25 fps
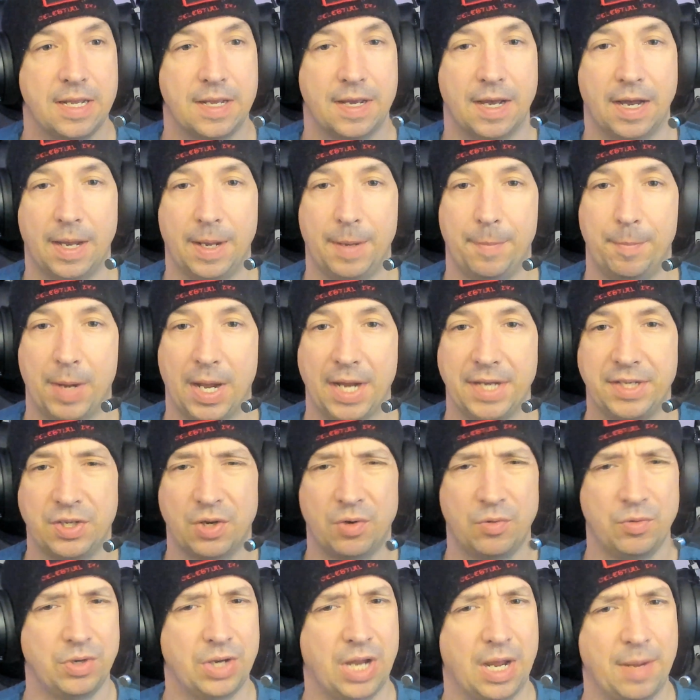I'm
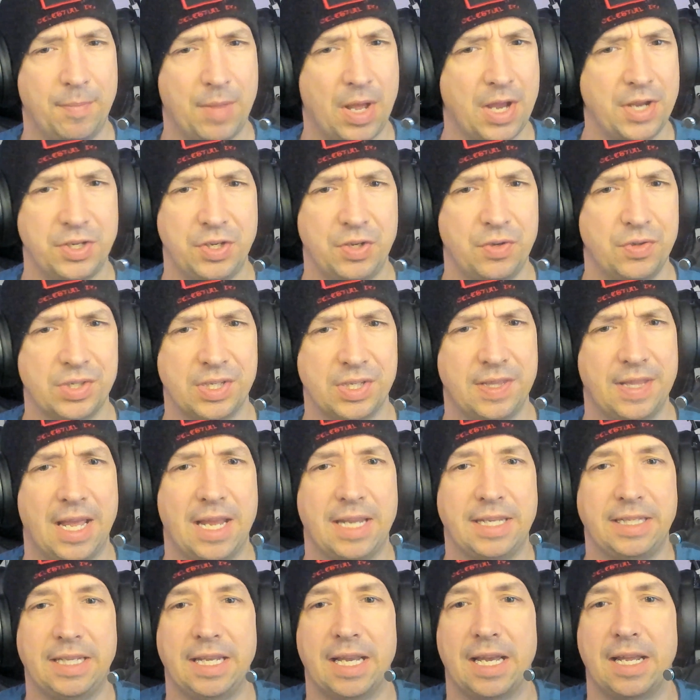not using
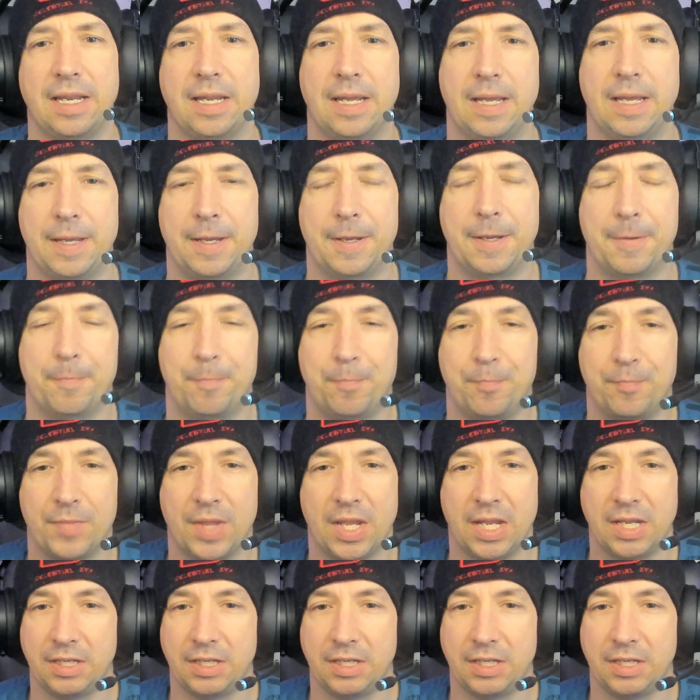that yet. And